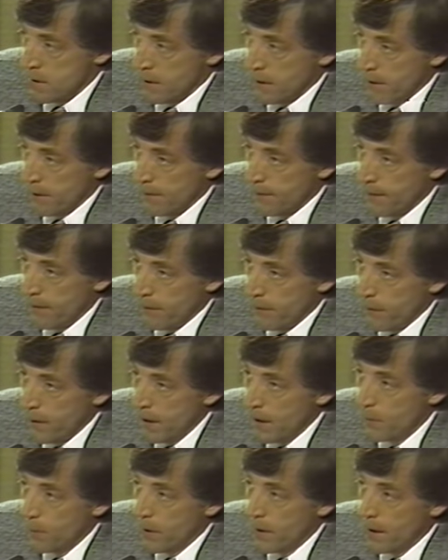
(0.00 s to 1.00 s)
that if
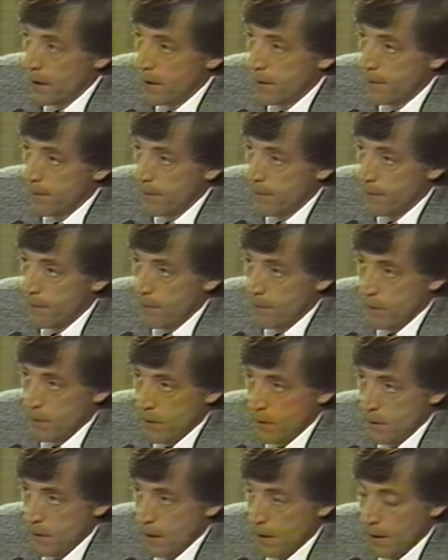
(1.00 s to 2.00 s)
anybody
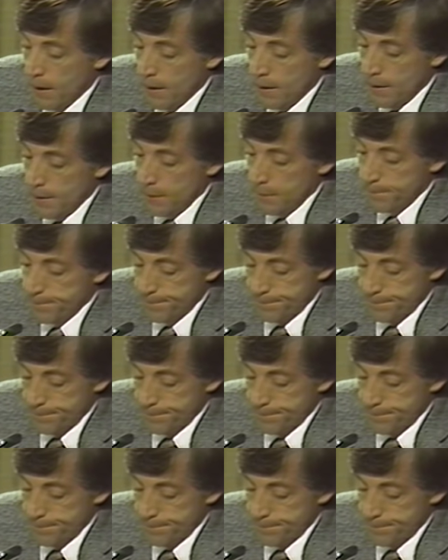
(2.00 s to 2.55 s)
uh,